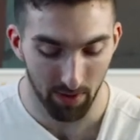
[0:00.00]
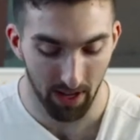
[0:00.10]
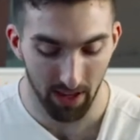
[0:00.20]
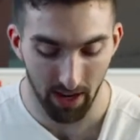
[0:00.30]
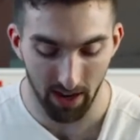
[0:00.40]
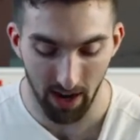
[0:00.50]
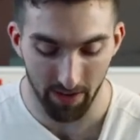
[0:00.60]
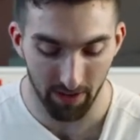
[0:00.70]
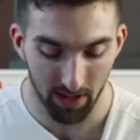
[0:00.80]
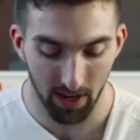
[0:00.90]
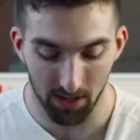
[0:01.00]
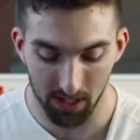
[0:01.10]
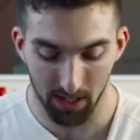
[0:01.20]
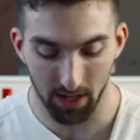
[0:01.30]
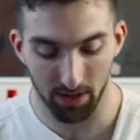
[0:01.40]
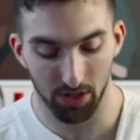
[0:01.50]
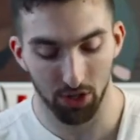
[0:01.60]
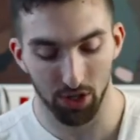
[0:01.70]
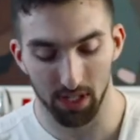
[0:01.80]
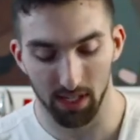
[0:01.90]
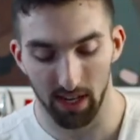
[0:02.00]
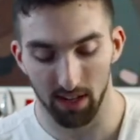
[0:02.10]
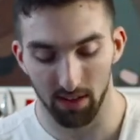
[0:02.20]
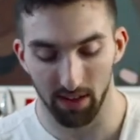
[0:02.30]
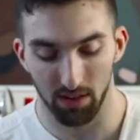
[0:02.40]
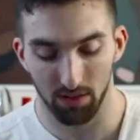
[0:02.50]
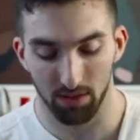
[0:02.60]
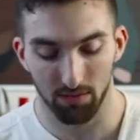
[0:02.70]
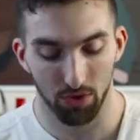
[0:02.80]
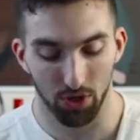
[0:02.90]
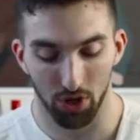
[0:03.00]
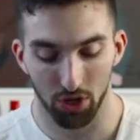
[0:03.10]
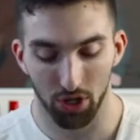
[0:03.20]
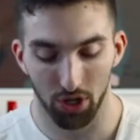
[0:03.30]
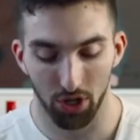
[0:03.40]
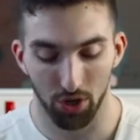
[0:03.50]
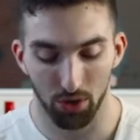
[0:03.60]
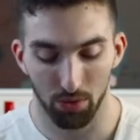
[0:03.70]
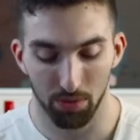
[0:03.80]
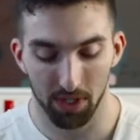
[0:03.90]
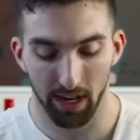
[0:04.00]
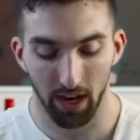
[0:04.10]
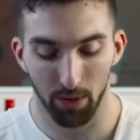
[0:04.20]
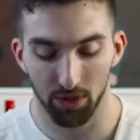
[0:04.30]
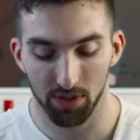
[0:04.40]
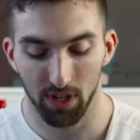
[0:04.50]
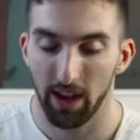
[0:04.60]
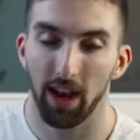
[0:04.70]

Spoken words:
And then everything else in here is just like little charging cubes, cables,